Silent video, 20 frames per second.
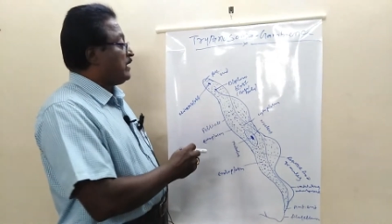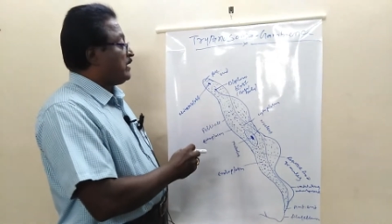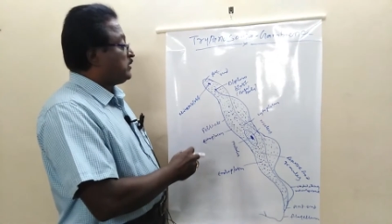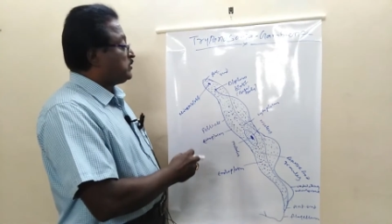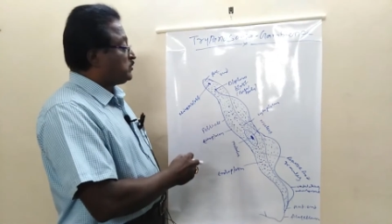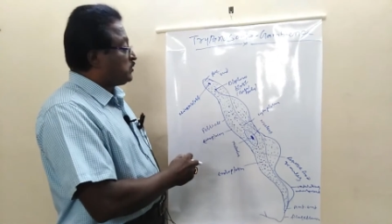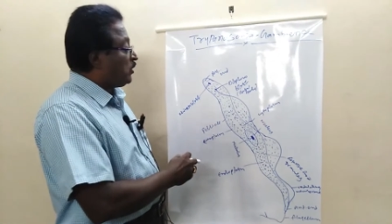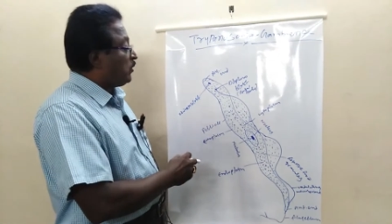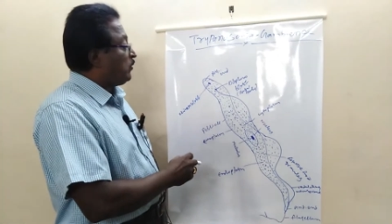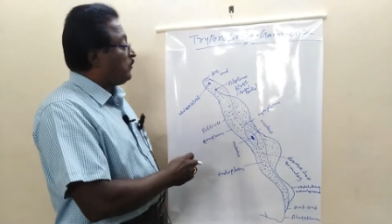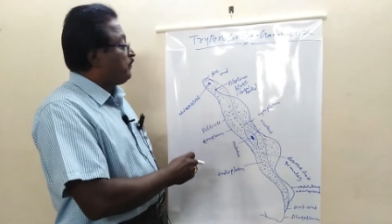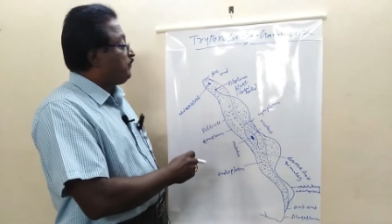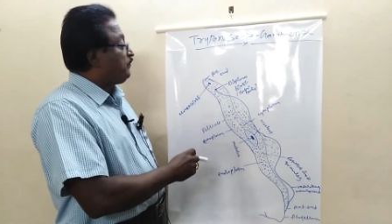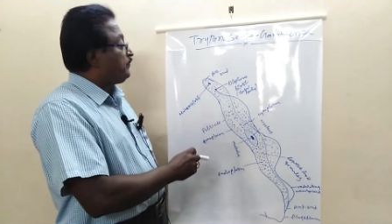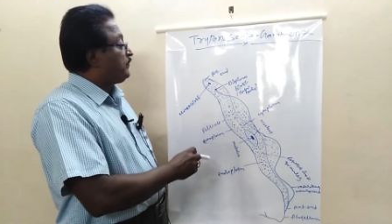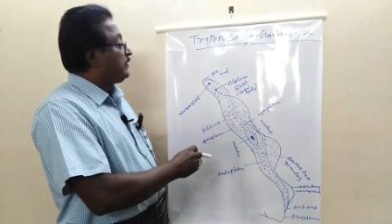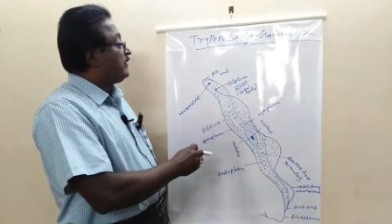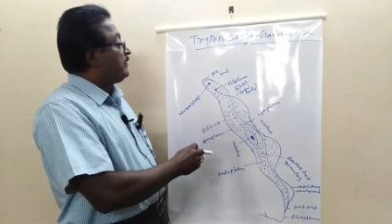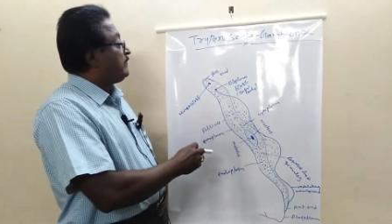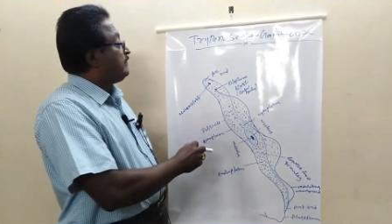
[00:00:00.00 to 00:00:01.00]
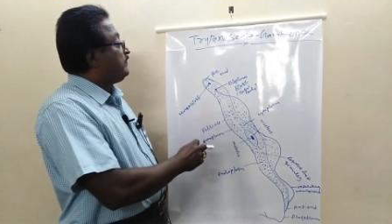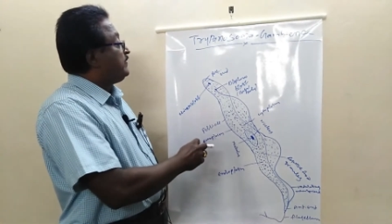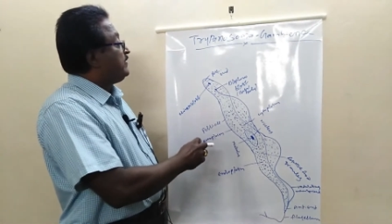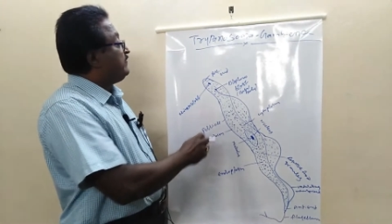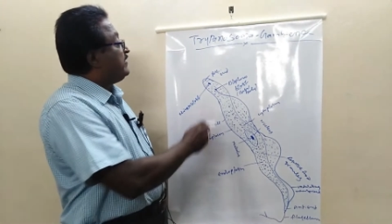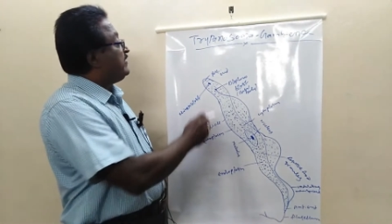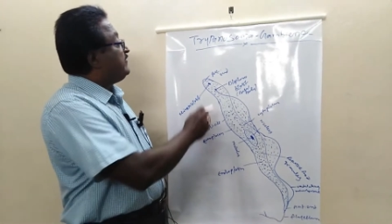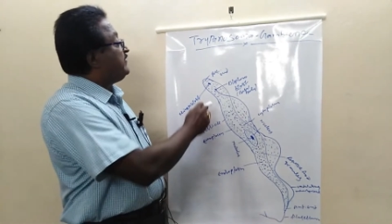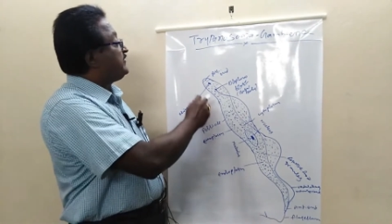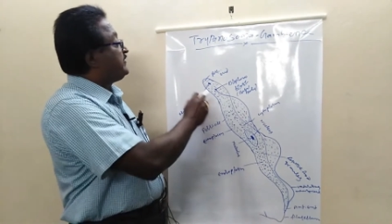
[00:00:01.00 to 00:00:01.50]
So
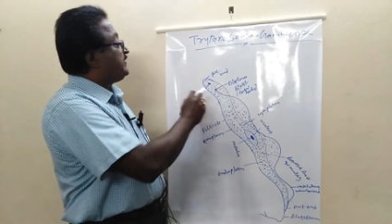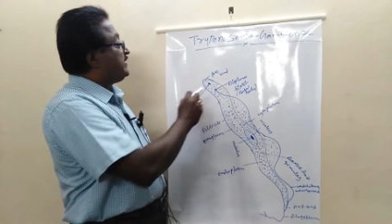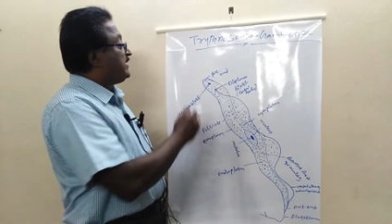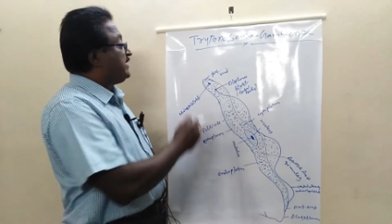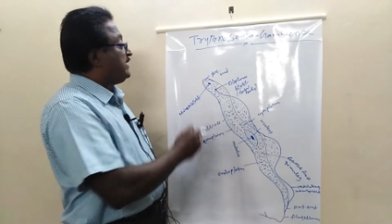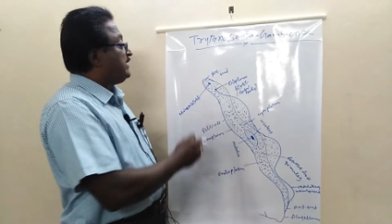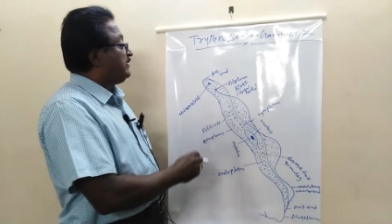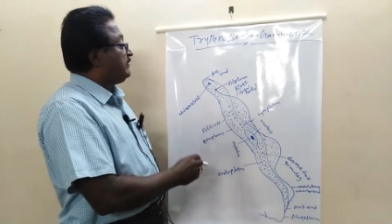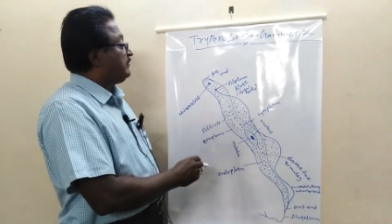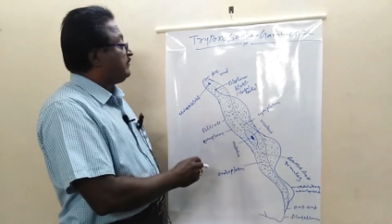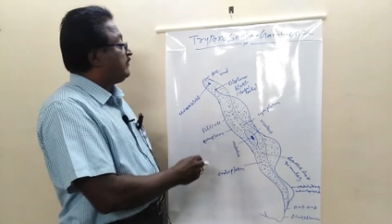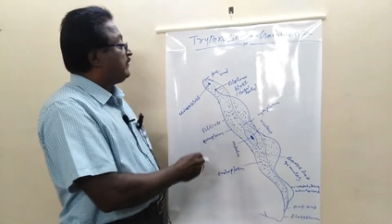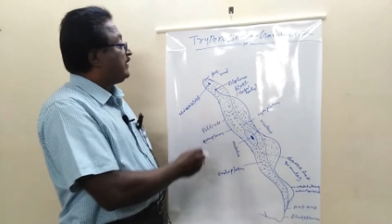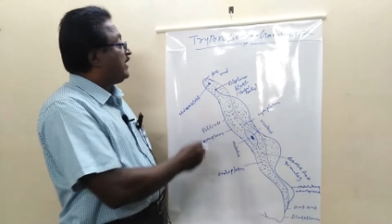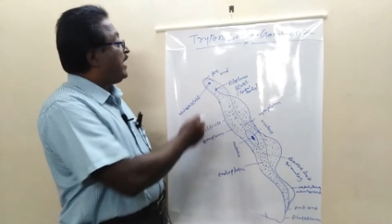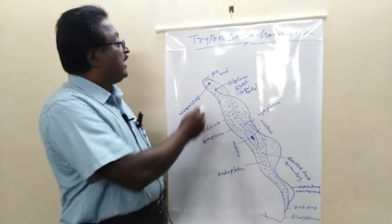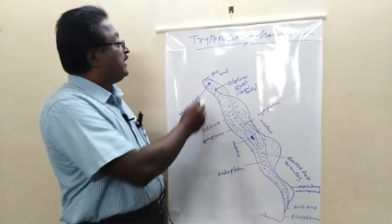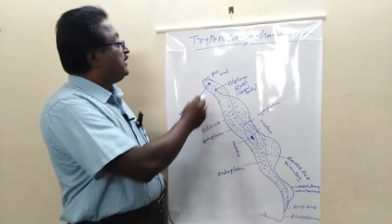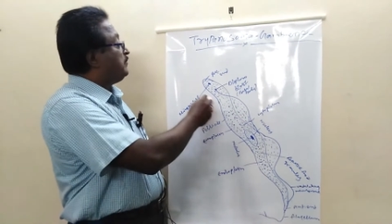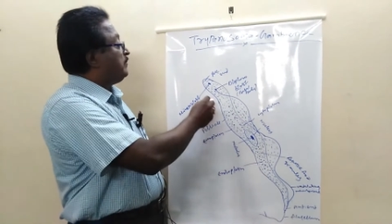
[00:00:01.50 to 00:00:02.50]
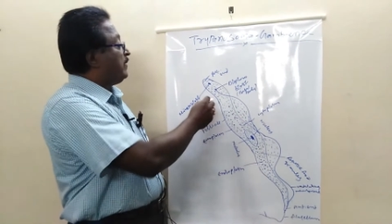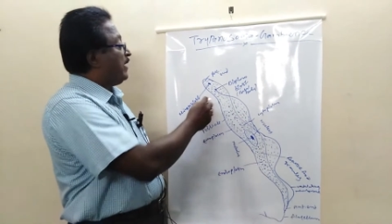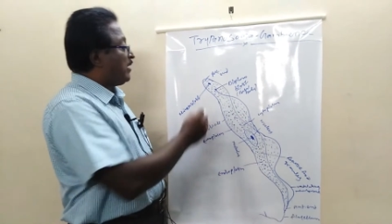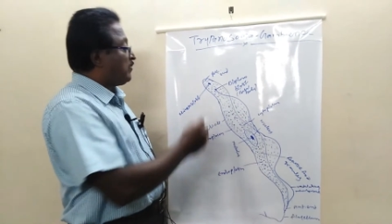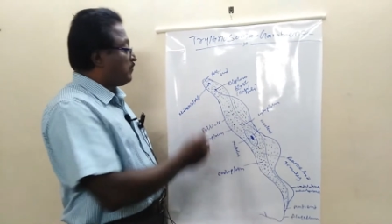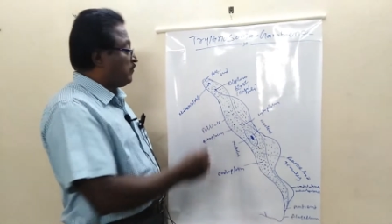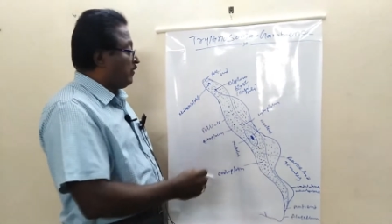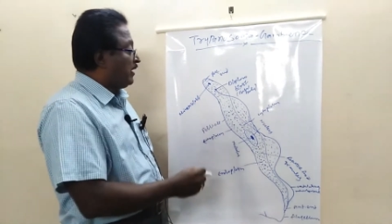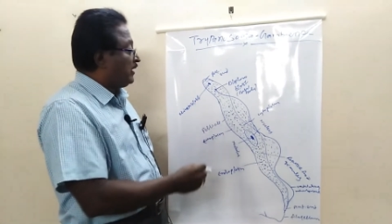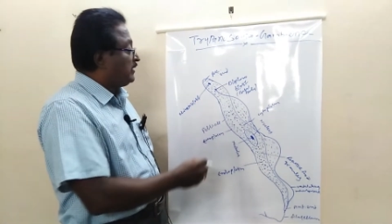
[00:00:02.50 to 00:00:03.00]
when we see on the
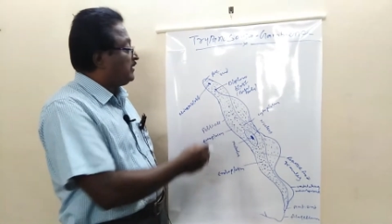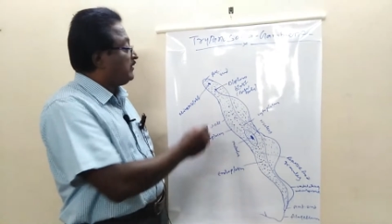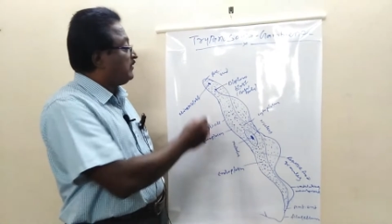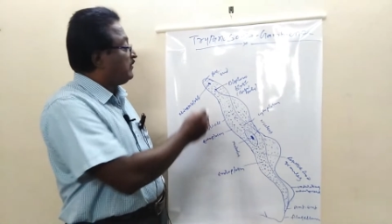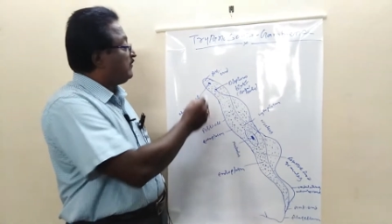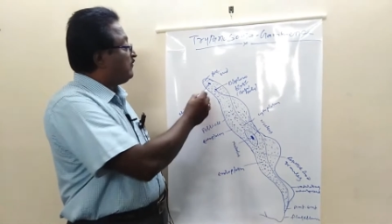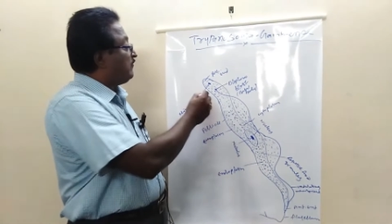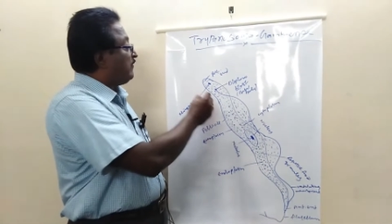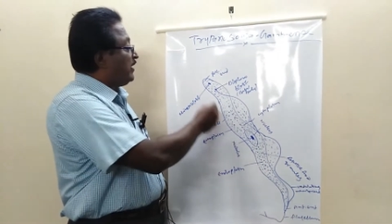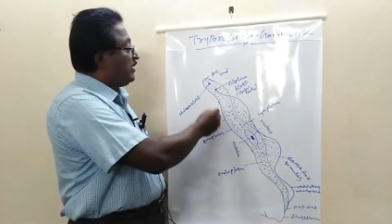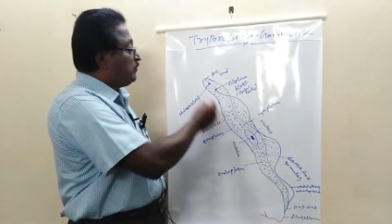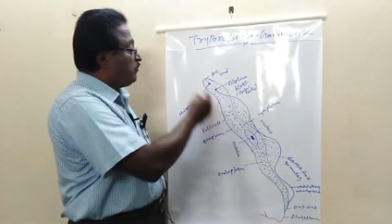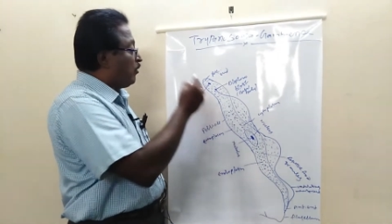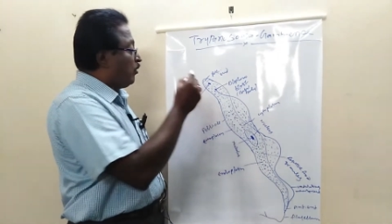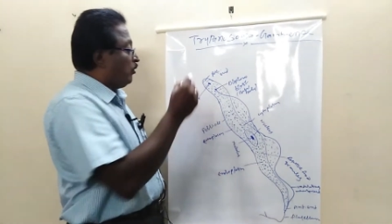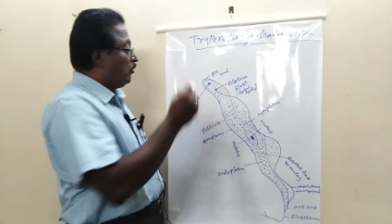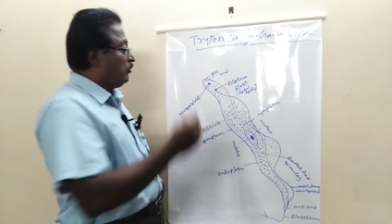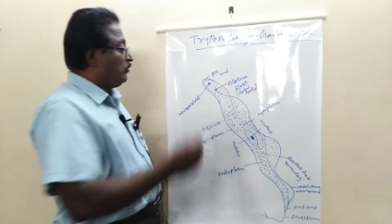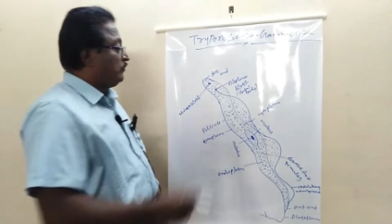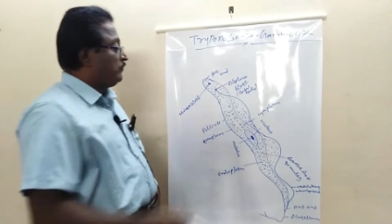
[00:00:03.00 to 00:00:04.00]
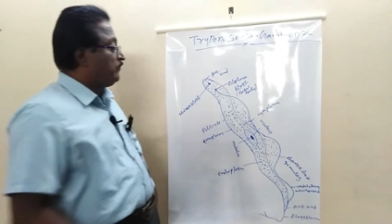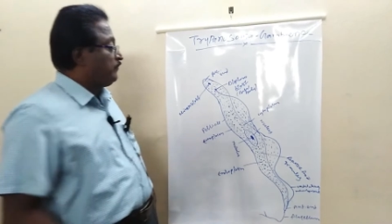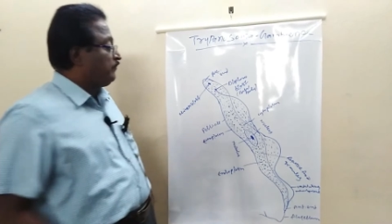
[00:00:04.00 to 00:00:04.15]
whiteboard,